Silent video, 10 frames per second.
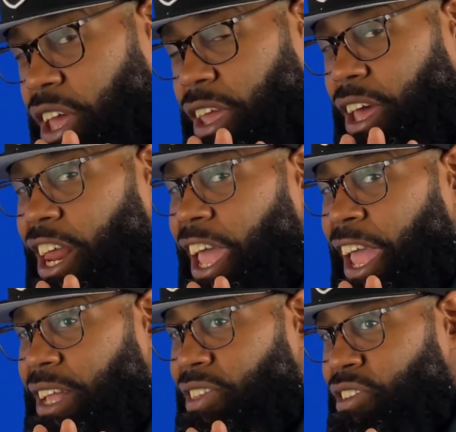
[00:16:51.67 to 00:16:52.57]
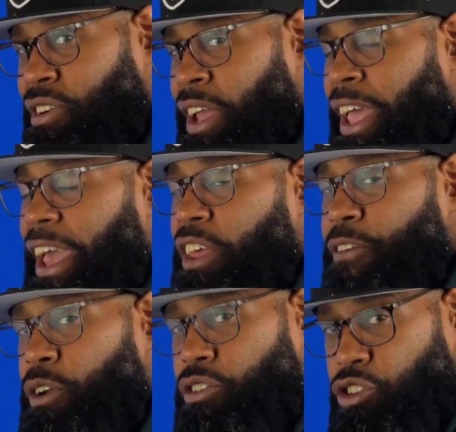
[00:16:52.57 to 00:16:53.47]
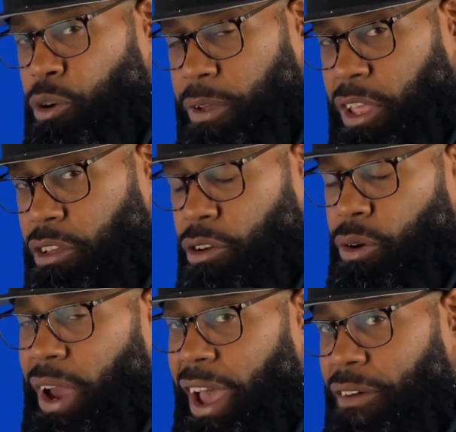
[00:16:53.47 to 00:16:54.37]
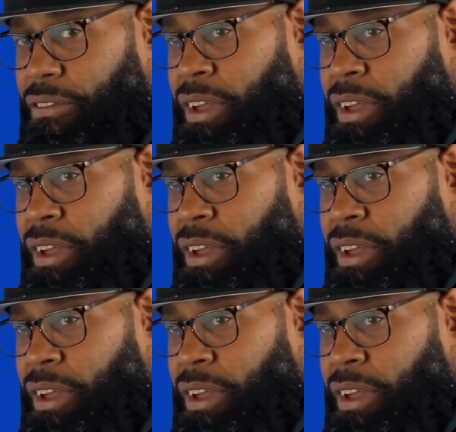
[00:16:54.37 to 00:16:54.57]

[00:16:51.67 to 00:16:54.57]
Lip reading: gotta kind of answer. And if you're interpreting your graph